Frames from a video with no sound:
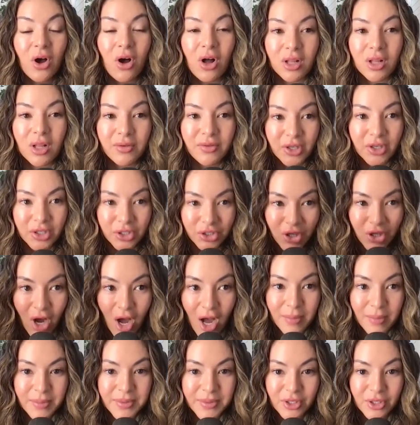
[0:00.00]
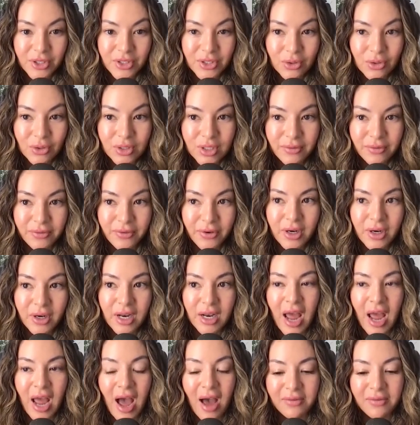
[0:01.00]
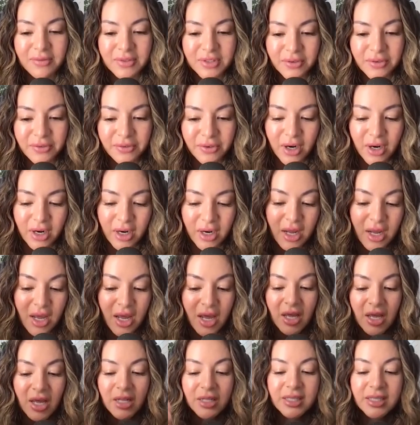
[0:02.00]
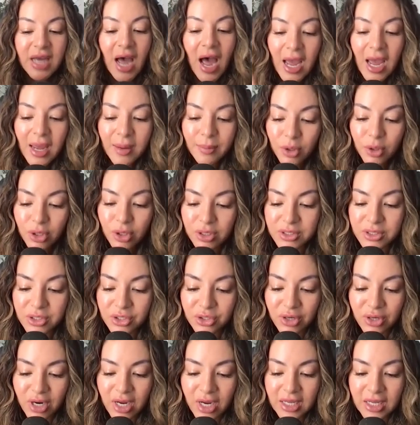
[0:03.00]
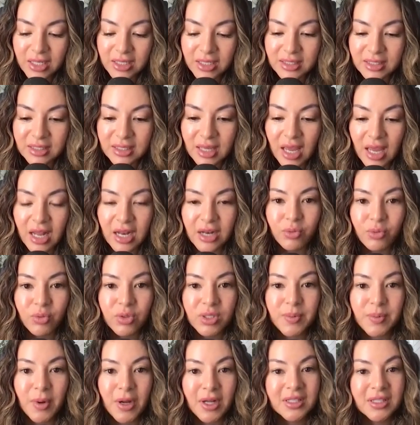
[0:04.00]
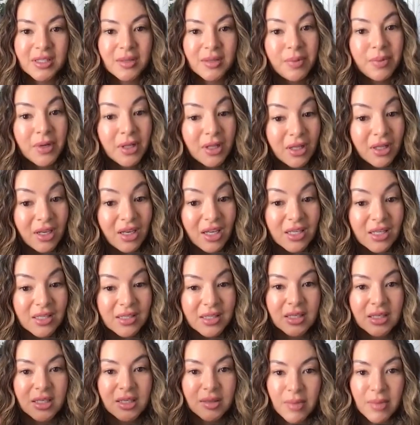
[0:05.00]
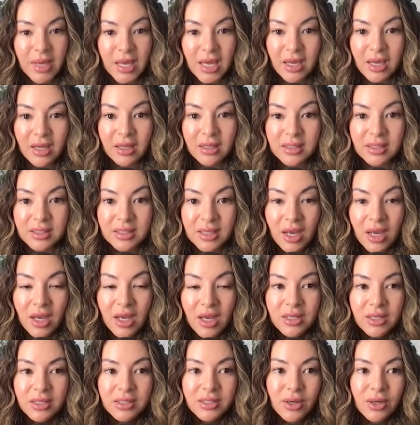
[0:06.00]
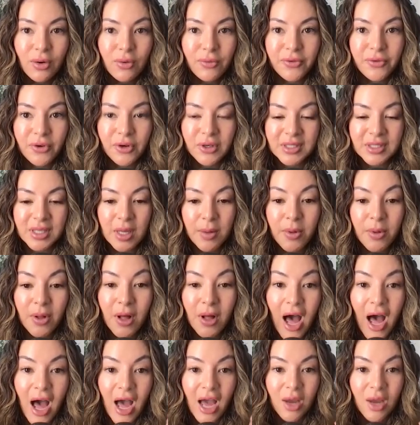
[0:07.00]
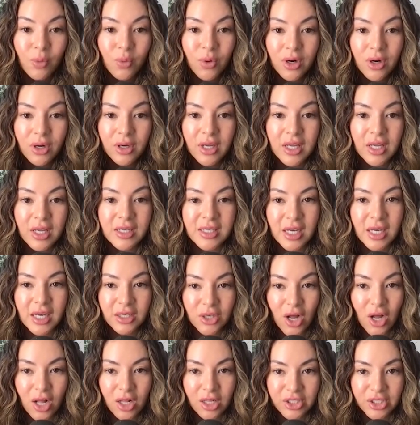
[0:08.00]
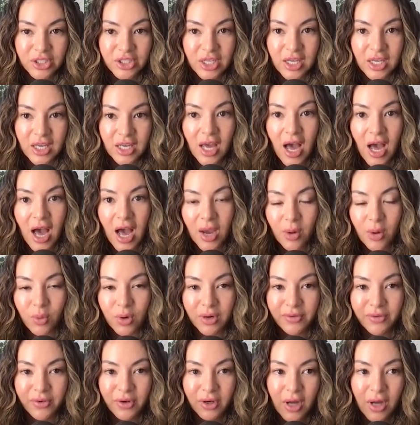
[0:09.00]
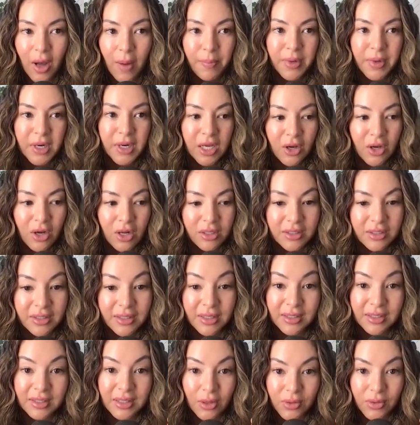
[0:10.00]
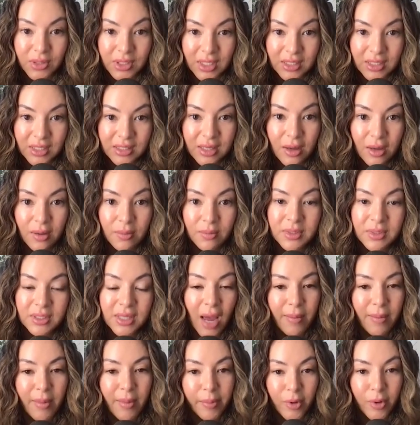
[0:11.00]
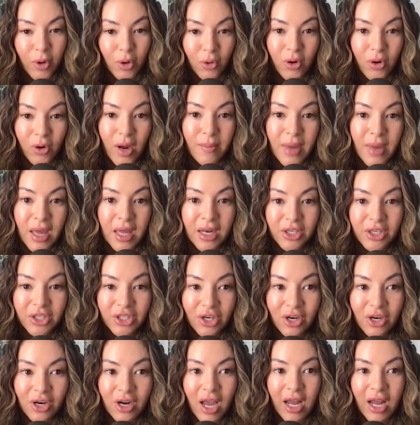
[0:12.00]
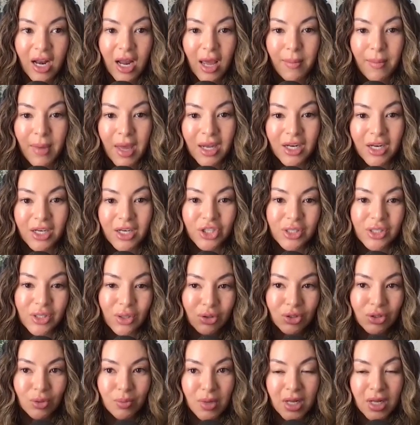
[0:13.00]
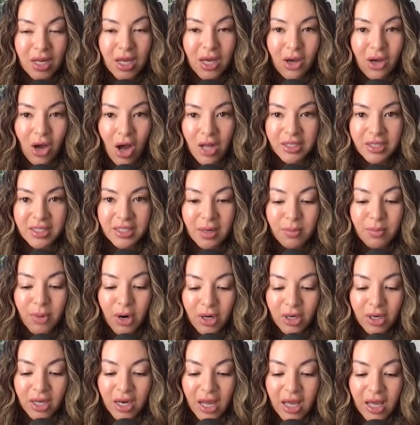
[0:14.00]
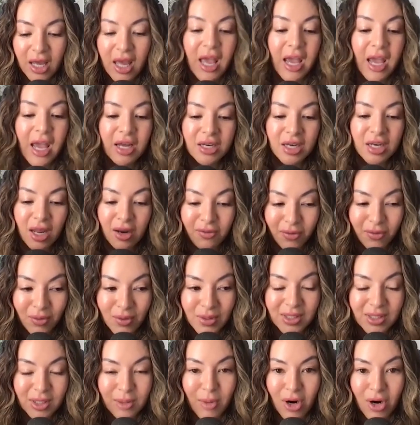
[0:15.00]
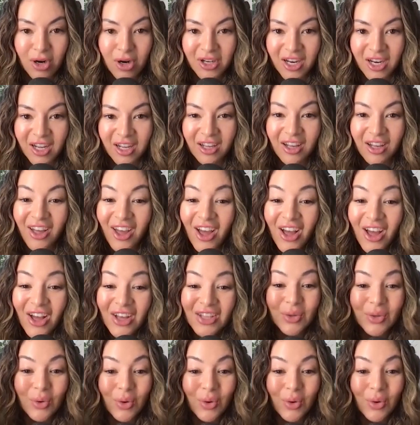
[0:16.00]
all of our jobs are so different and have different time constraints and responsibilities and demands. So, for example, I work in technology. I work for a company called Cisco Systems. I'm a program manager and I manage social media content marketing and influencer marketing. So it